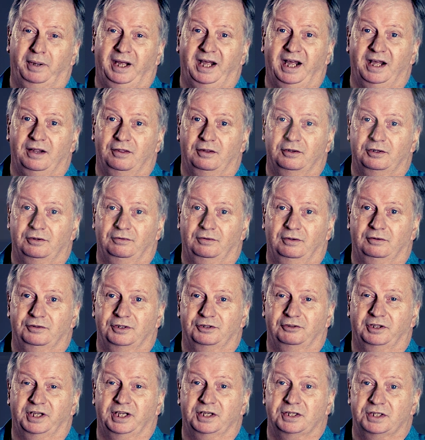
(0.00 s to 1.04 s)
repair
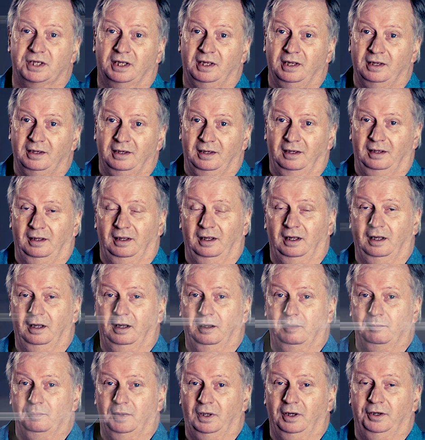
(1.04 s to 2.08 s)
the strings.
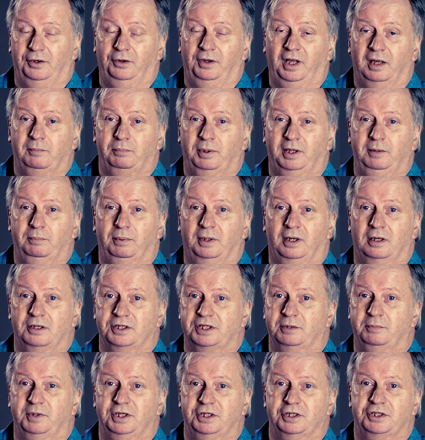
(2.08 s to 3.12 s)
I do get people
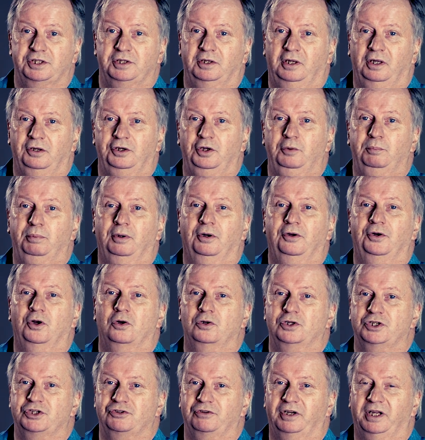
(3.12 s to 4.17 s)
asking me, can you put
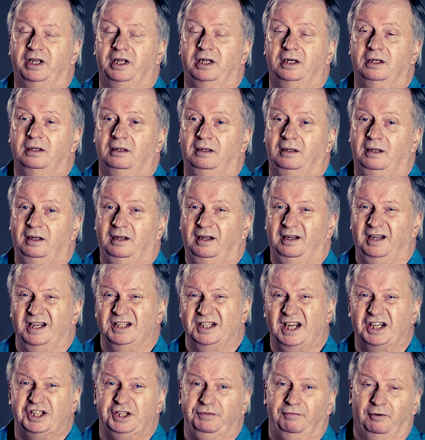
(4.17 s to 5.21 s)
an odd string in?
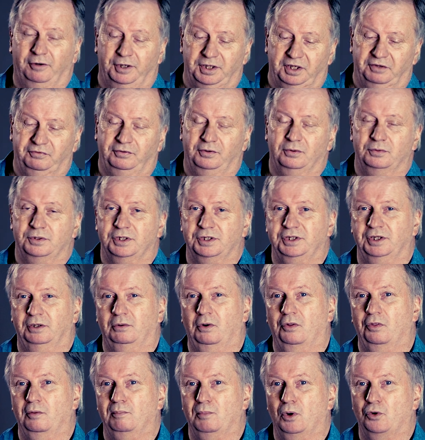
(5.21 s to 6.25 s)
It's actually very difficult to
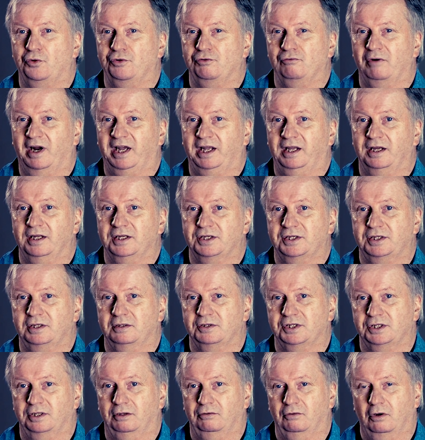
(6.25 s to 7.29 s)
do on the modern
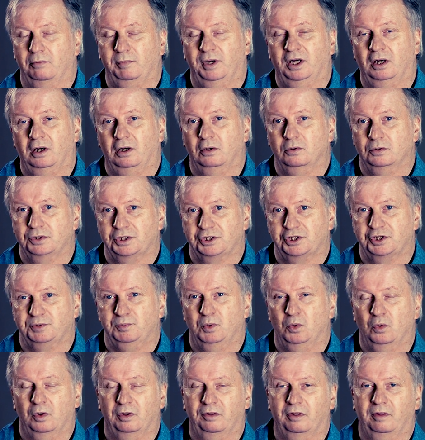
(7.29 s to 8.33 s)
rackets because the grommet holes are
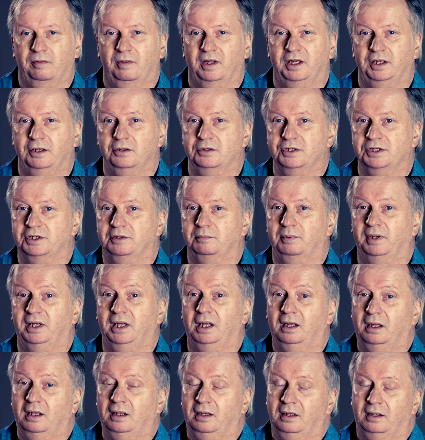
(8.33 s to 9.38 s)
smaller than they used to
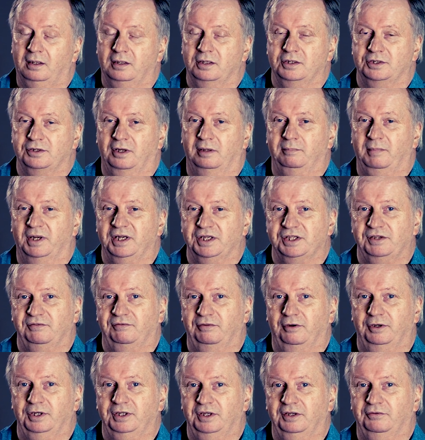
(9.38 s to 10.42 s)
be, so it makes
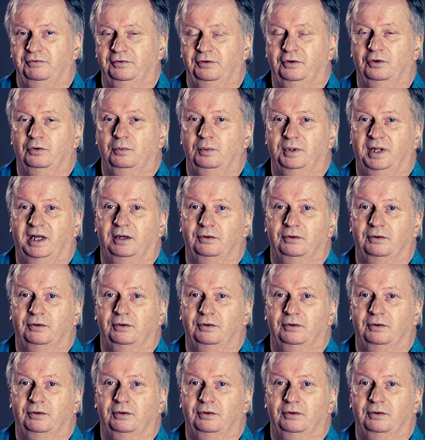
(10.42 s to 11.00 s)
it very difficult